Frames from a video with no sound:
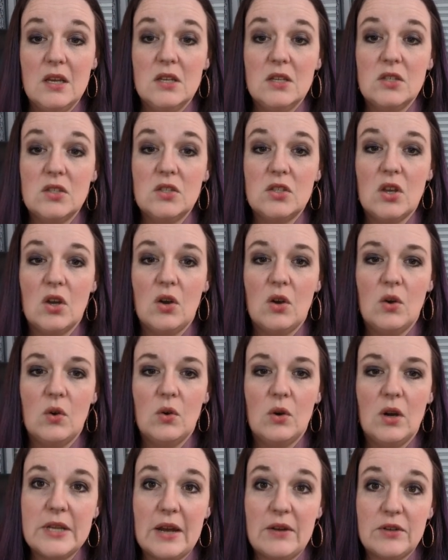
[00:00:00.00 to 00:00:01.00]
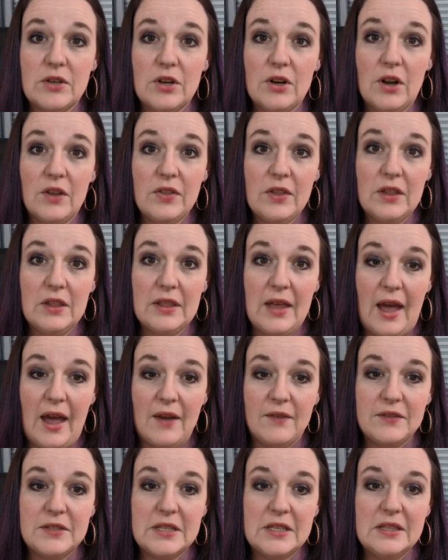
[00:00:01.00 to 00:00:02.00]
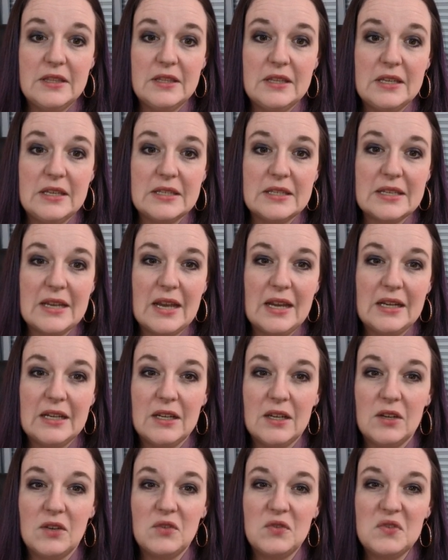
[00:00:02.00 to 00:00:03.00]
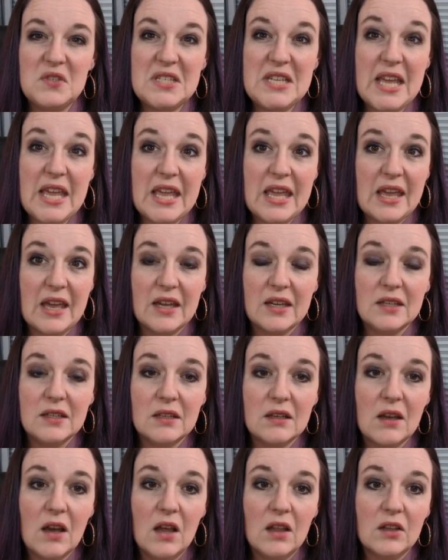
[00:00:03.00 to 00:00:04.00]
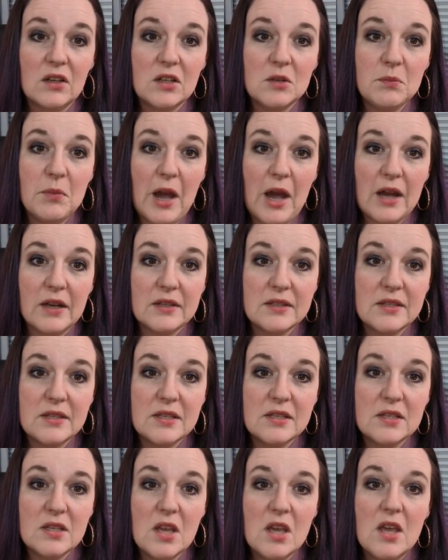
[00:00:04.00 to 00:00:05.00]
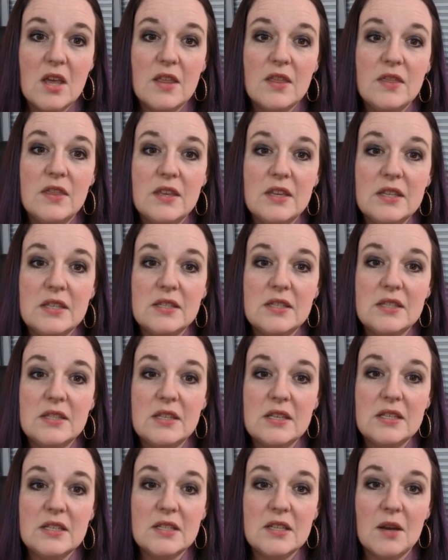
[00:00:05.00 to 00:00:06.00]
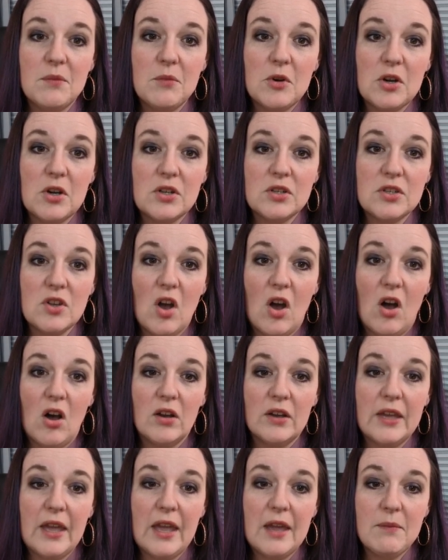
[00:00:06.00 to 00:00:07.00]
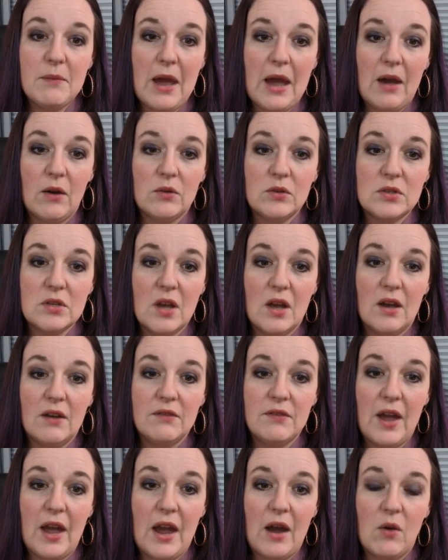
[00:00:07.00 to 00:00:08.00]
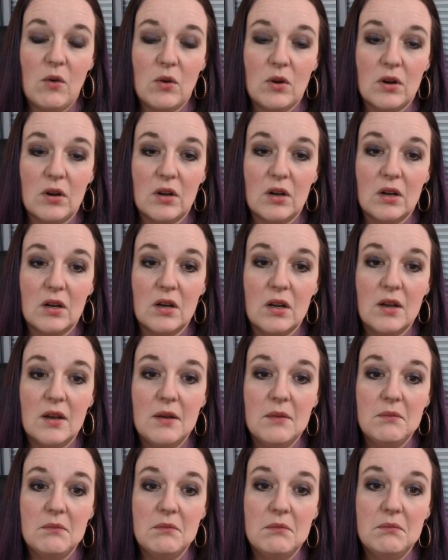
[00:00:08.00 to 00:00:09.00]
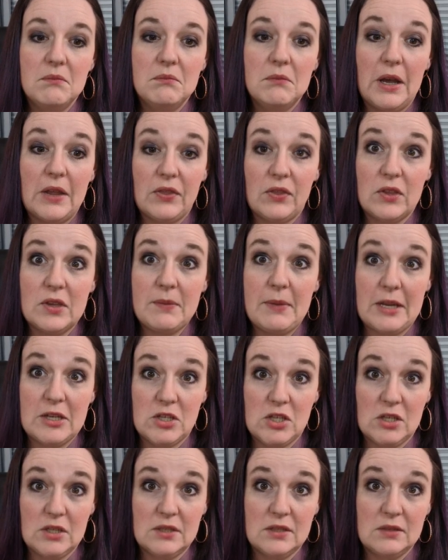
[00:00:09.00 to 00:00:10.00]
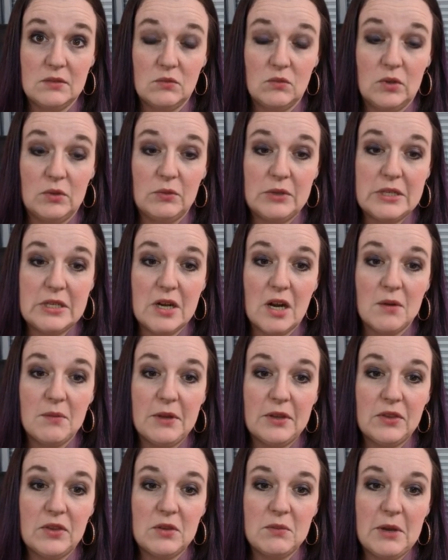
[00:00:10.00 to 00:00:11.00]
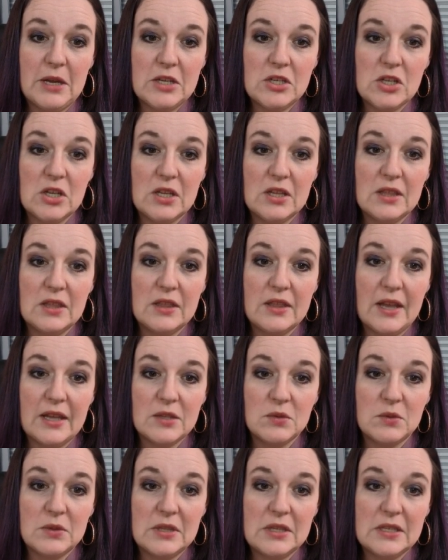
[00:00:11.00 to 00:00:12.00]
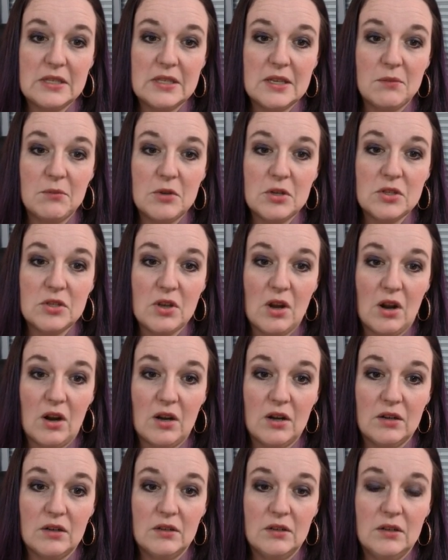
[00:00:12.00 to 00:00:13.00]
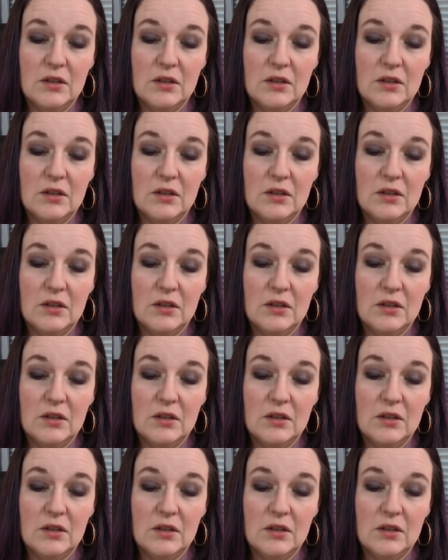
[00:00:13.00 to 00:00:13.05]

So down here on the left in these kind of tan colored boxes, these numbers all came out of our monthly budget. When we did our monthly budget, that's what these numbers are.